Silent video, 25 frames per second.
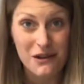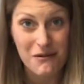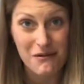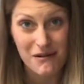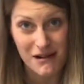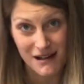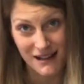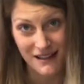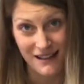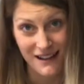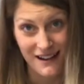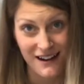were
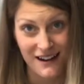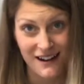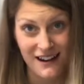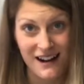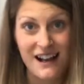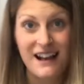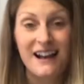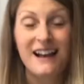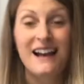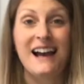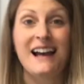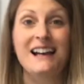in there
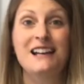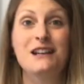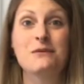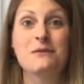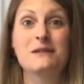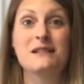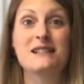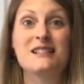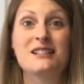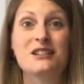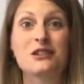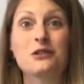and he
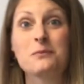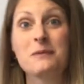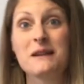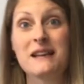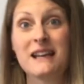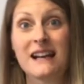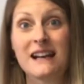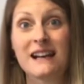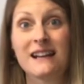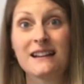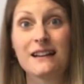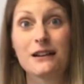would still be
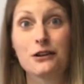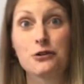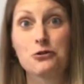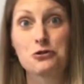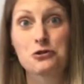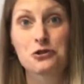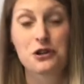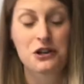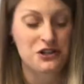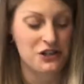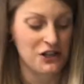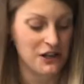getting the
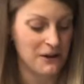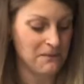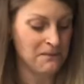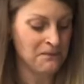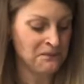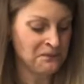nutrition.